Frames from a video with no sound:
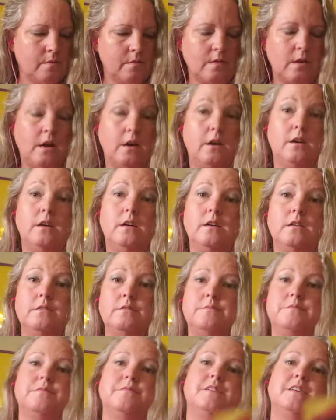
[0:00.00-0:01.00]
Oh,
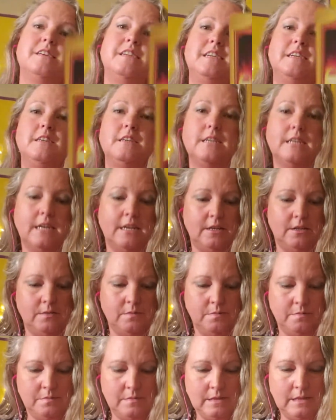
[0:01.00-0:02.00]
well, here you
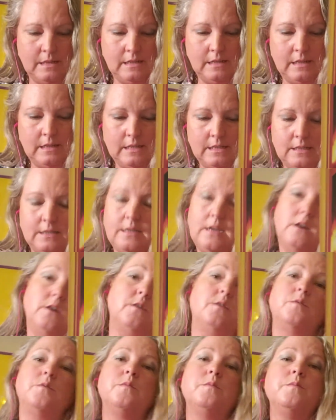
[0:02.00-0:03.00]
go.
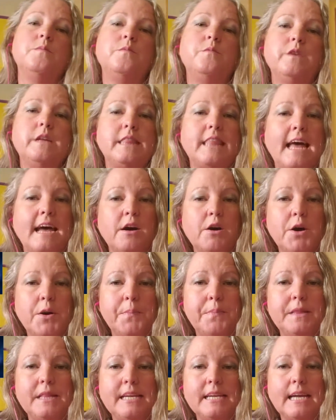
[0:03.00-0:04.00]
So, with that
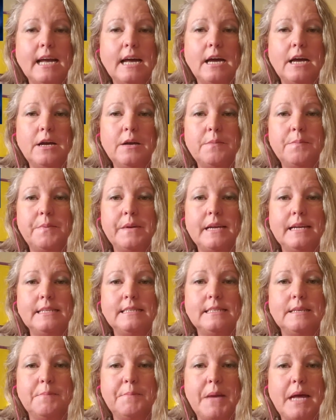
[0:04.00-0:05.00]
opening up,
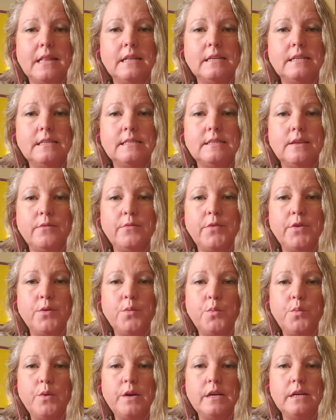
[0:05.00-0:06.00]
it's a balance of your
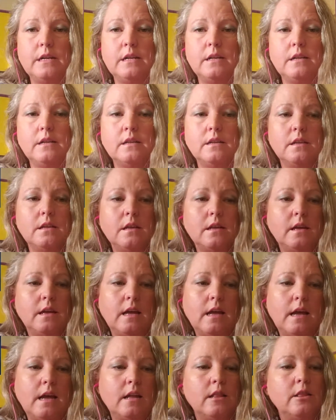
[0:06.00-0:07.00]
will,
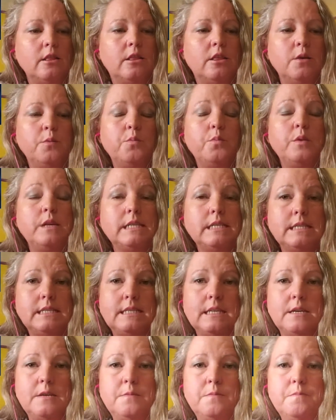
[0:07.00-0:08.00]
the
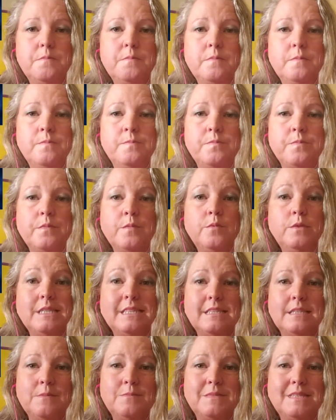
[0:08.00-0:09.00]
wisdom
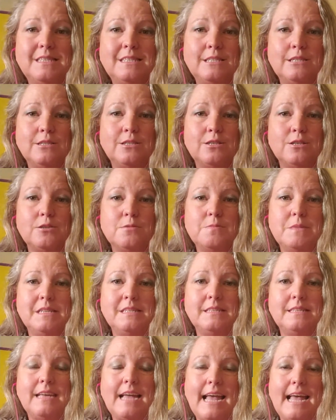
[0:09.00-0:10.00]
is
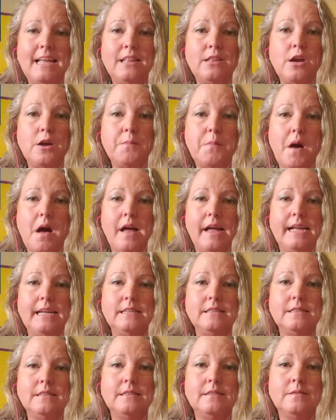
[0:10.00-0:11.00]
discernment, and our
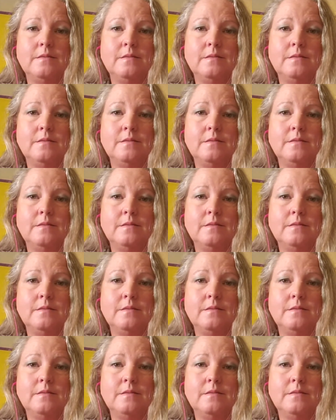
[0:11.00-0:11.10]
minds.